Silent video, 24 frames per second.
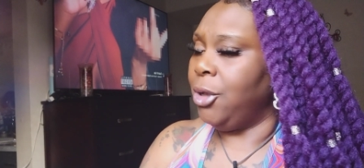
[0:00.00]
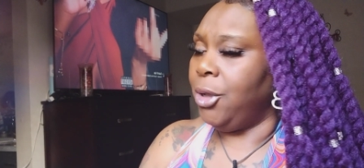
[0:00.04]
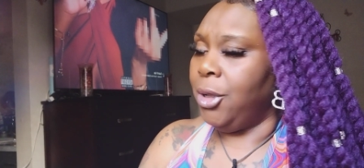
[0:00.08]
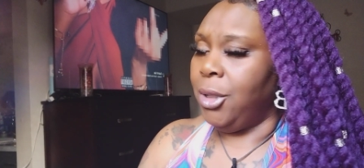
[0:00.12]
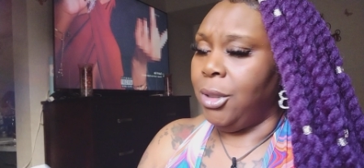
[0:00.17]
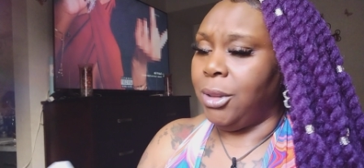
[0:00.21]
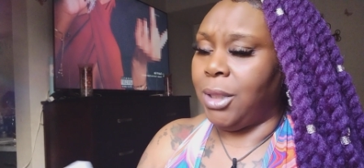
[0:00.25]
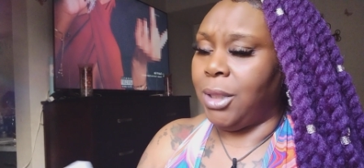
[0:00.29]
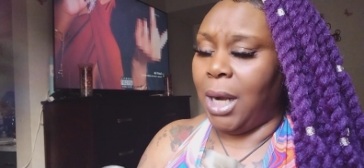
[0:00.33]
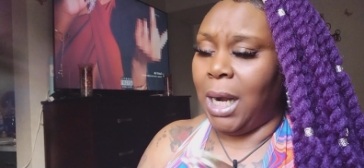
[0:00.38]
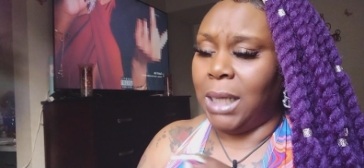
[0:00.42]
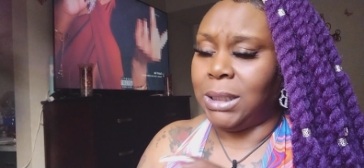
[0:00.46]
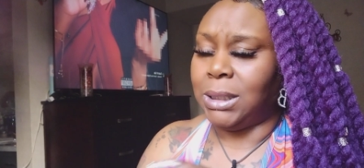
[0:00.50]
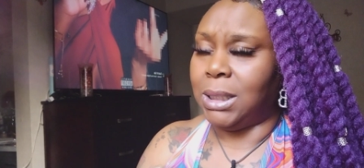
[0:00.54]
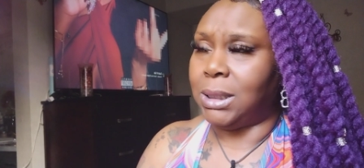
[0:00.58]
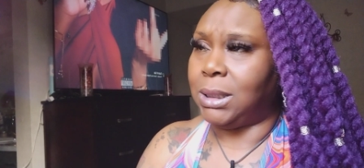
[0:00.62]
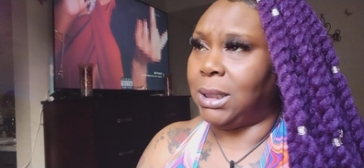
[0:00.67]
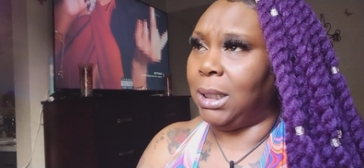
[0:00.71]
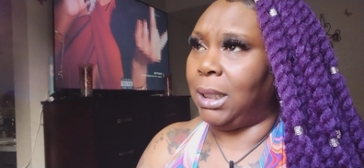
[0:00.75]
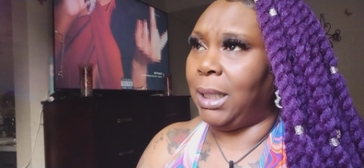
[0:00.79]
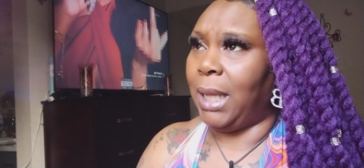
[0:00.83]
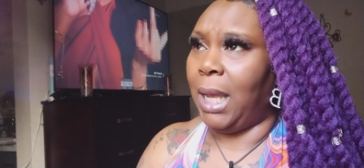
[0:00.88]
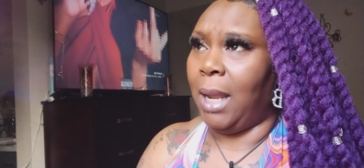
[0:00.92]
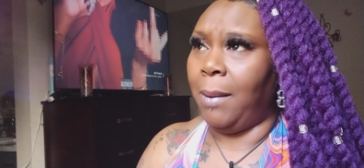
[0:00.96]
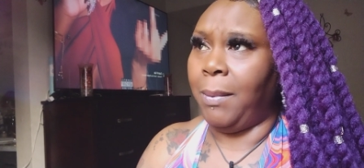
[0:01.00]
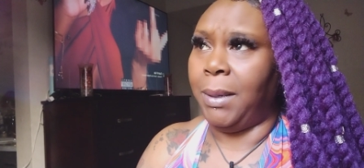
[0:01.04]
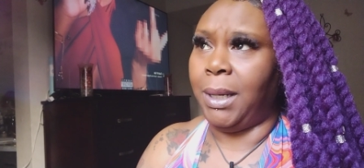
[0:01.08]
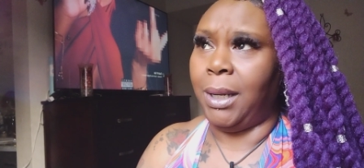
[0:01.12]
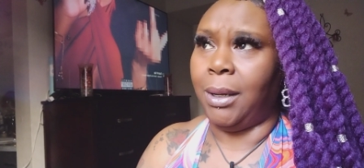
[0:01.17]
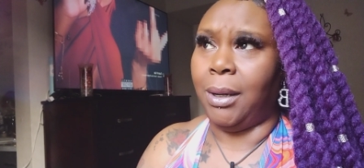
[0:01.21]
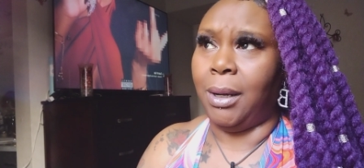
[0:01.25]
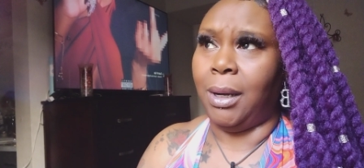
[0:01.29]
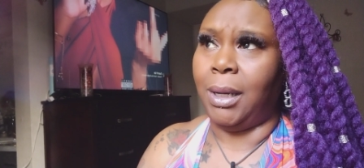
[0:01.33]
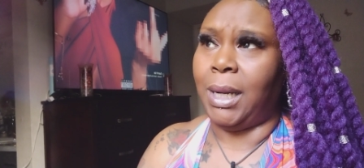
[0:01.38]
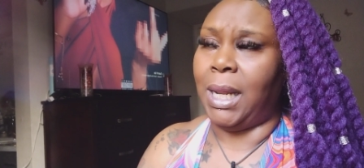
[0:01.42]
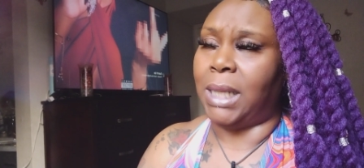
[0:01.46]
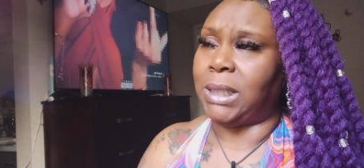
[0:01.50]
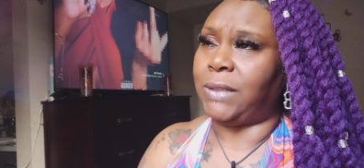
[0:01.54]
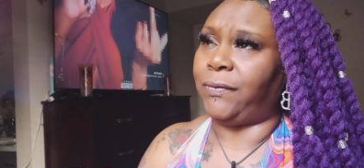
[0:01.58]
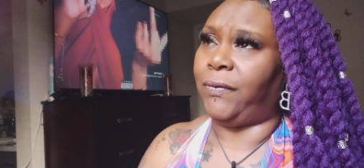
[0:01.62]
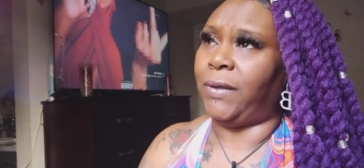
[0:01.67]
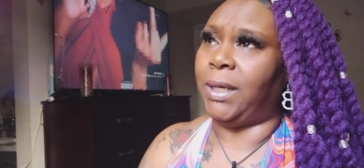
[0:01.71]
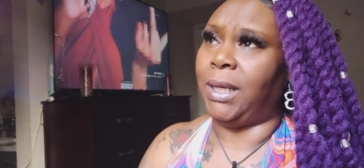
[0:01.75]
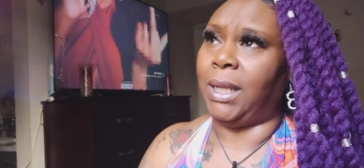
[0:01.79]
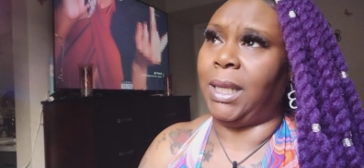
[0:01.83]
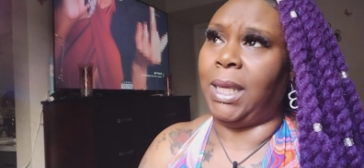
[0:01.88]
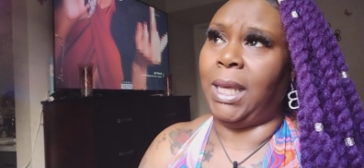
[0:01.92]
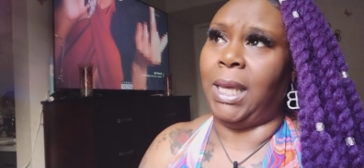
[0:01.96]
There's a celebrity here that's
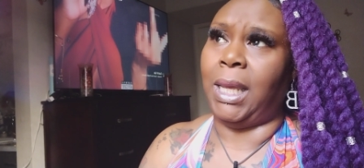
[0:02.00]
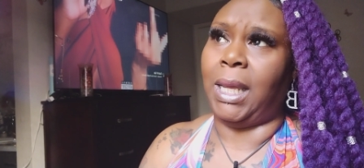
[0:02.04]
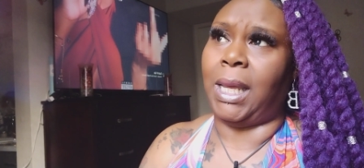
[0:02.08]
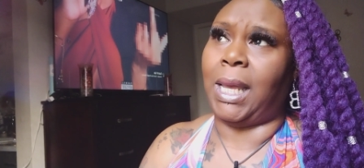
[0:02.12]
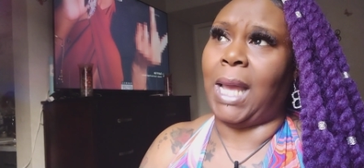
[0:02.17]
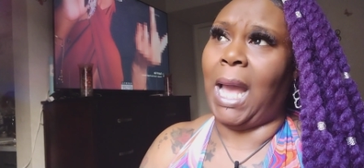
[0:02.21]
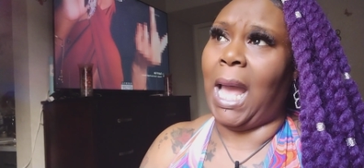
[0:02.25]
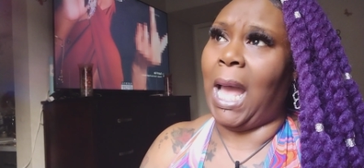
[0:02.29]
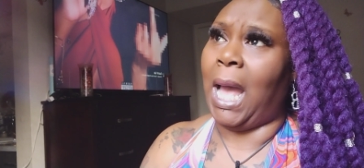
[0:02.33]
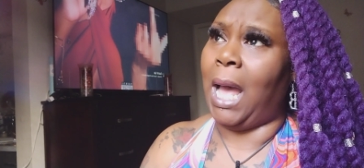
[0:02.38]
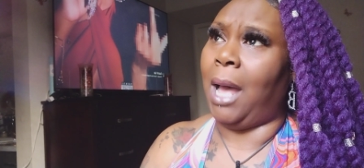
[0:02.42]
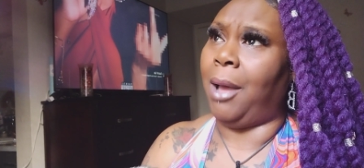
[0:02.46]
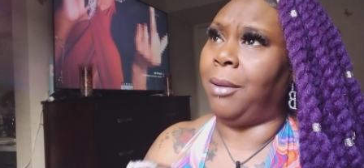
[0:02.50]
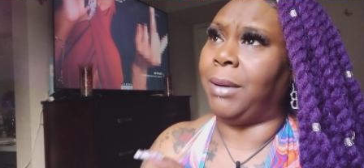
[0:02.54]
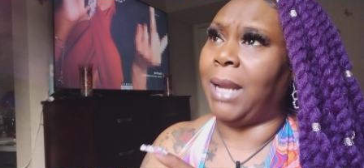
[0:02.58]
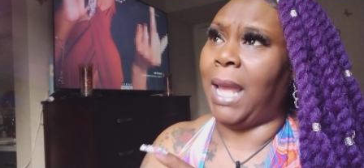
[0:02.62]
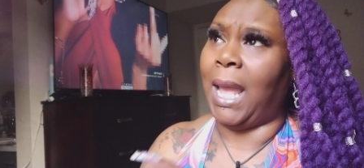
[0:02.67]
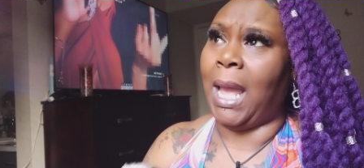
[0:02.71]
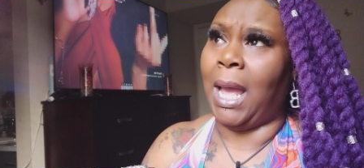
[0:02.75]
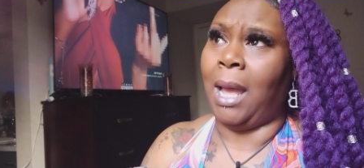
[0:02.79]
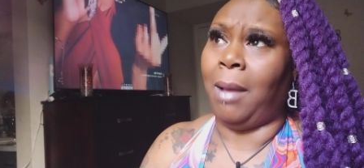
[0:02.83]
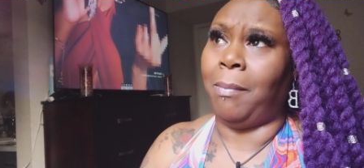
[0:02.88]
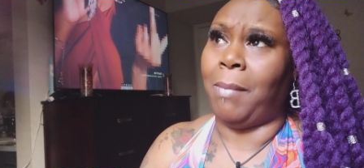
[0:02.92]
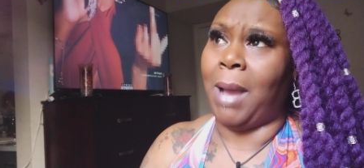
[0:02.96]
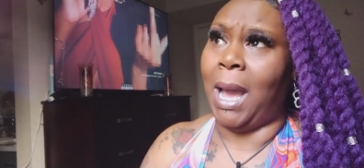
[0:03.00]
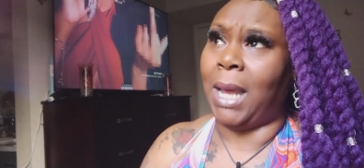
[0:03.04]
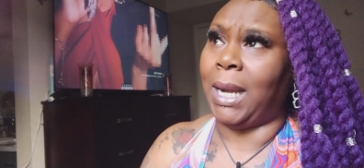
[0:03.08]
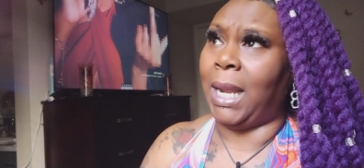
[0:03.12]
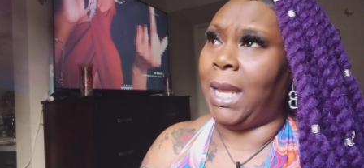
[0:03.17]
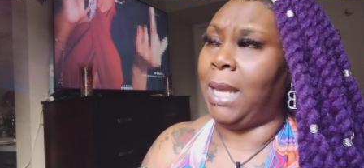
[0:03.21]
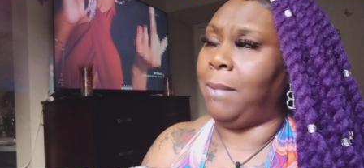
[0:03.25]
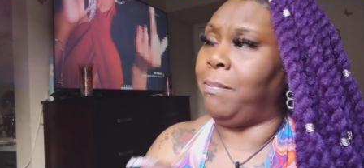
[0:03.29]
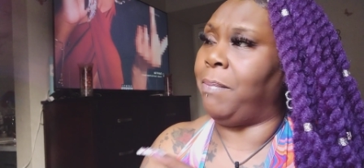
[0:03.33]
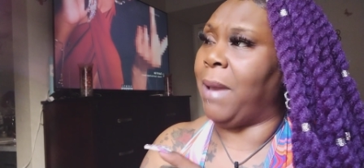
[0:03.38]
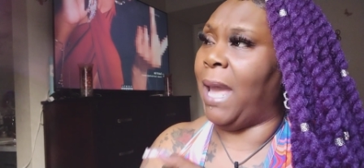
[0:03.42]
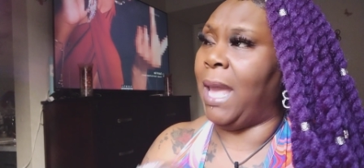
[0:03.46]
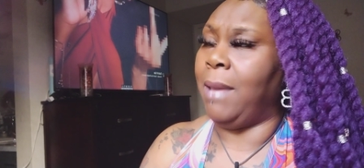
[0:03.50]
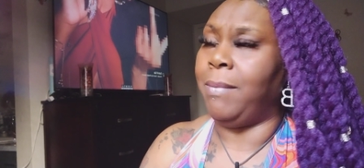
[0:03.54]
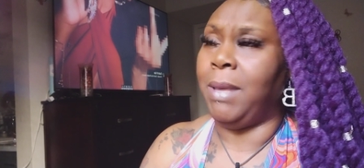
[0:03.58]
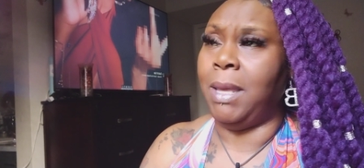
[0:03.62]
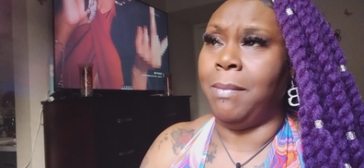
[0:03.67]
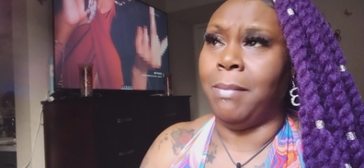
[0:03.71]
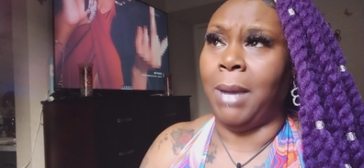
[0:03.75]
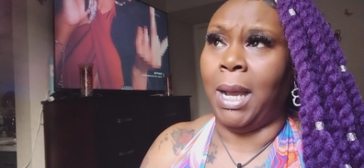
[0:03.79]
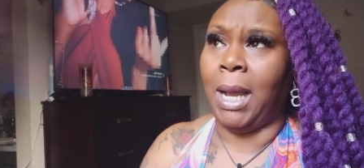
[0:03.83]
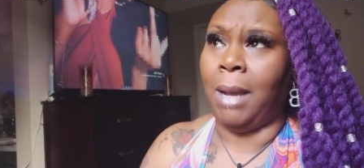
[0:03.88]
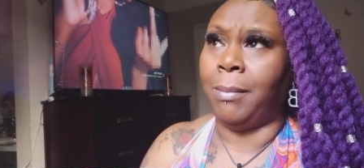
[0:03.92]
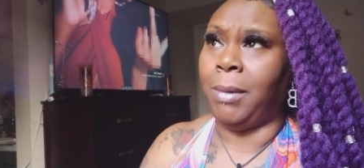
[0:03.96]
finna get called out by their baby
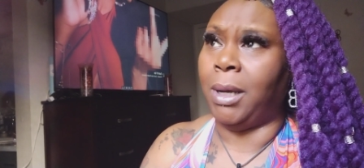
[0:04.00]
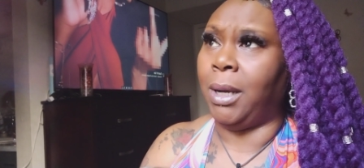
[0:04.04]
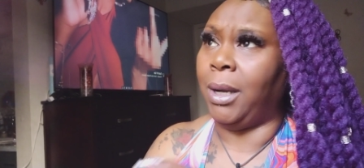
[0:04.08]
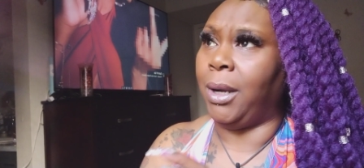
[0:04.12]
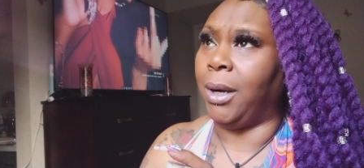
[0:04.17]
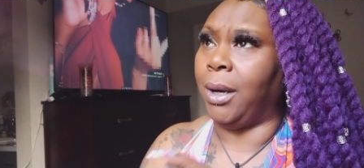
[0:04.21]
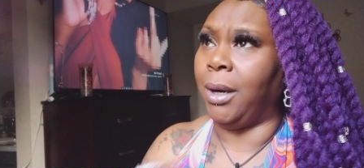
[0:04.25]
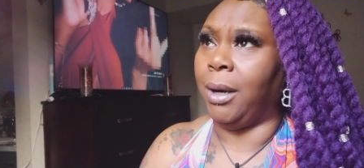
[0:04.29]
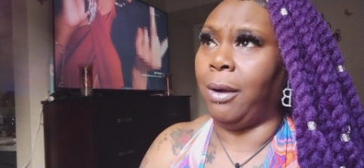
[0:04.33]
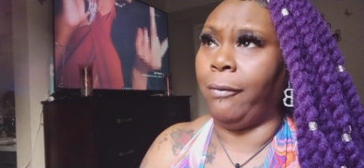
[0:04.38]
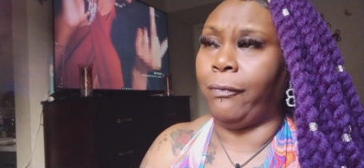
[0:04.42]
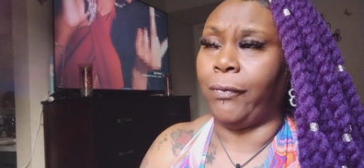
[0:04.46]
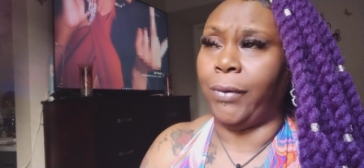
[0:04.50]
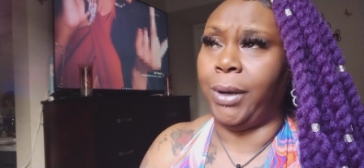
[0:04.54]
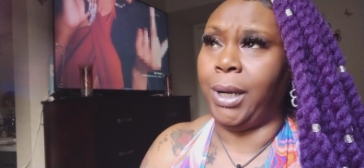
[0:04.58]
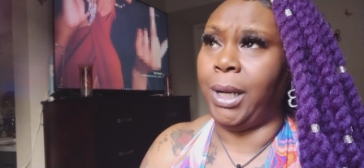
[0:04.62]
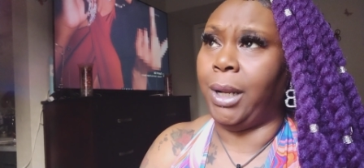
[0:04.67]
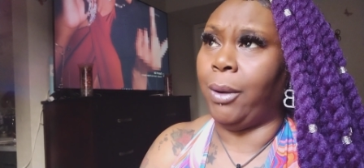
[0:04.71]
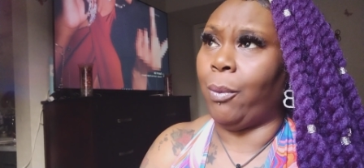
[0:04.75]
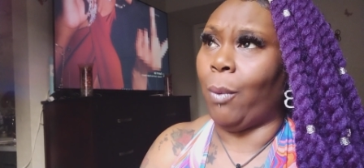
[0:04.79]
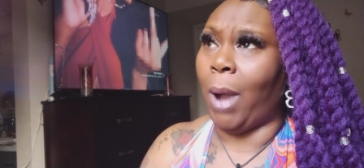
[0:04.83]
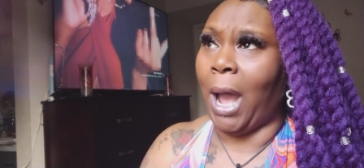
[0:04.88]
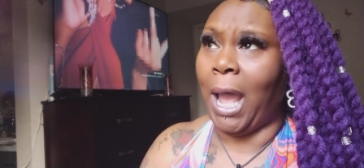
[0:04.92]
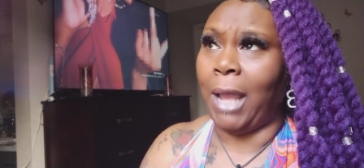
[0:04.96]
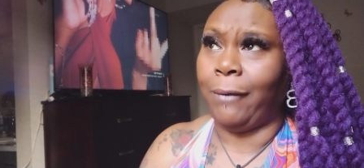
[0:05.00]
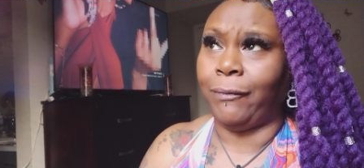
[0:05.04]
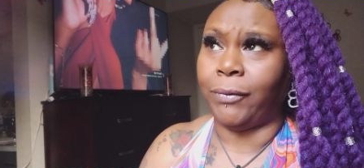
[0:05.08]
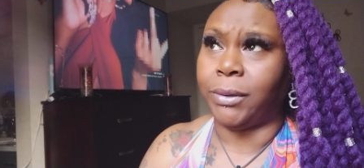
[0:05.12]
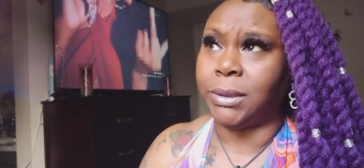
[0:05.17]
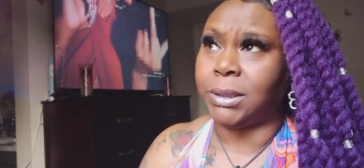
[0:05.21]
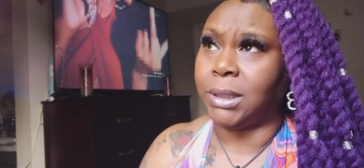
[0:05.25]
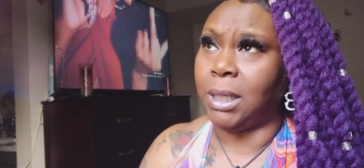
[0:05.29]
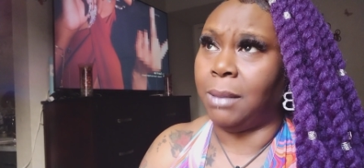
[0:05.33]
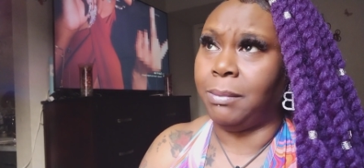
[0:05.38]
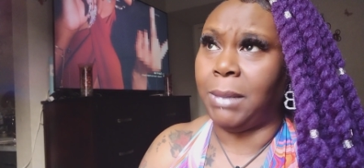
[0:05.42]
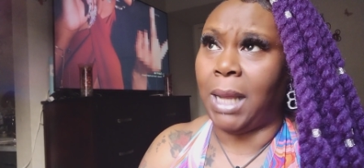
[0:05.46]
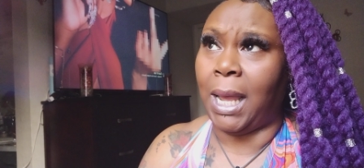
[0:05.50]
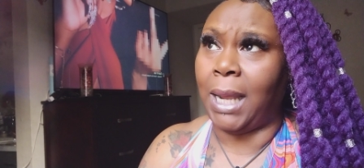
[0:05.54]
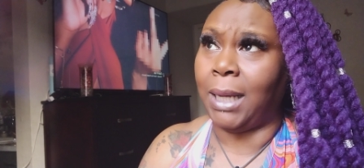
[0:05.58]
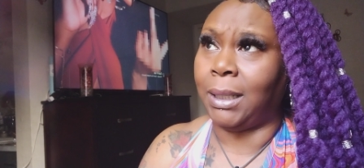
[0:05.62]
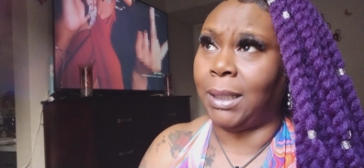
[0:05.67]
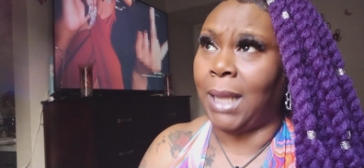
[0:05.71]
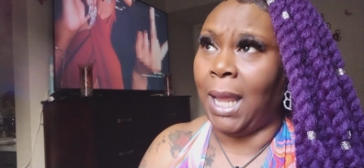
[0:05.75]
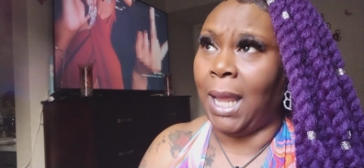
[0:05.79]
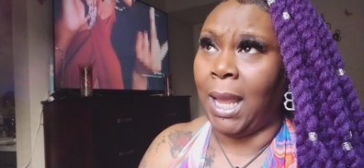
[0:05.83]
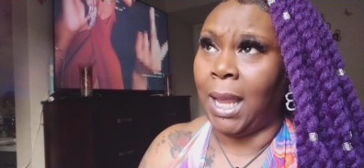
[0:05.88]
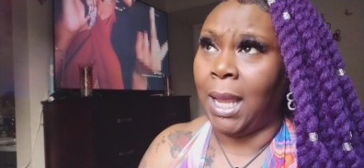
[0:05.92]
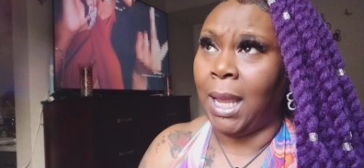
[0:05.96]
mama, girlfriend, wife, or something like
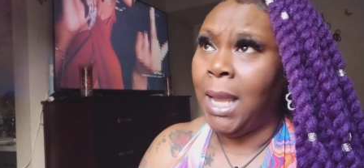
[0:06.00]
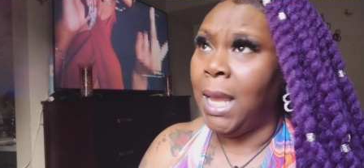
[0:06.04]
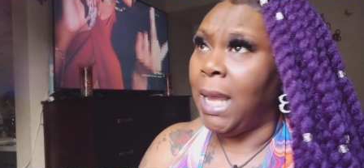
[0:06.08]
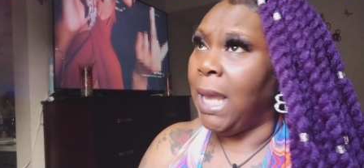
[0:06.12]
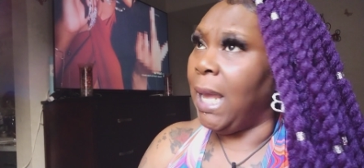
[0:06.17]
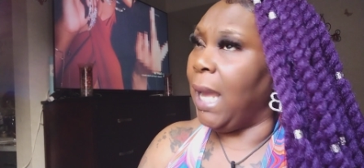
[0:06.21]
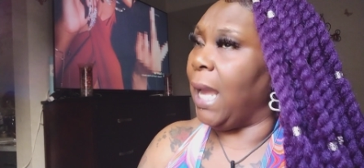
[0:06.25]
that.